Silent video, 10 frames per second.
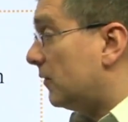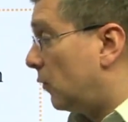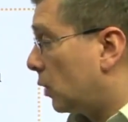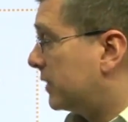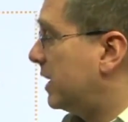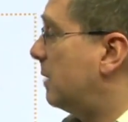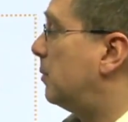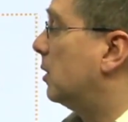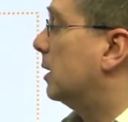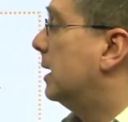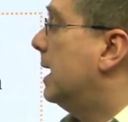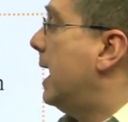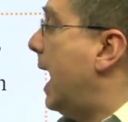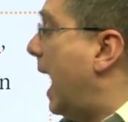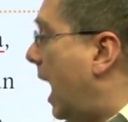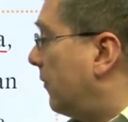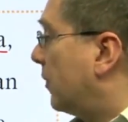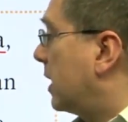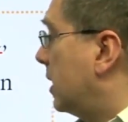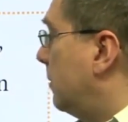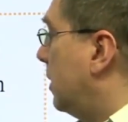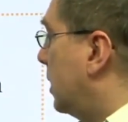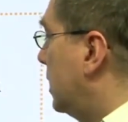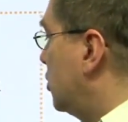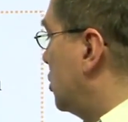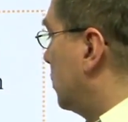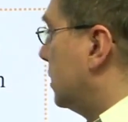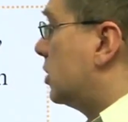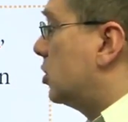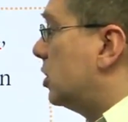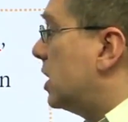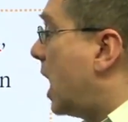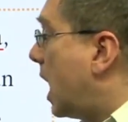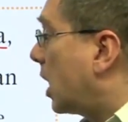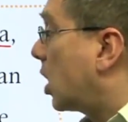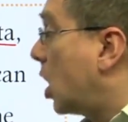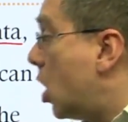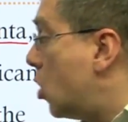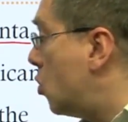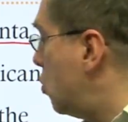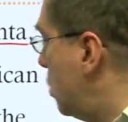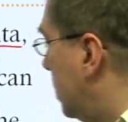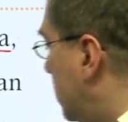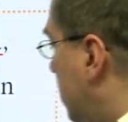For example, African American children could not go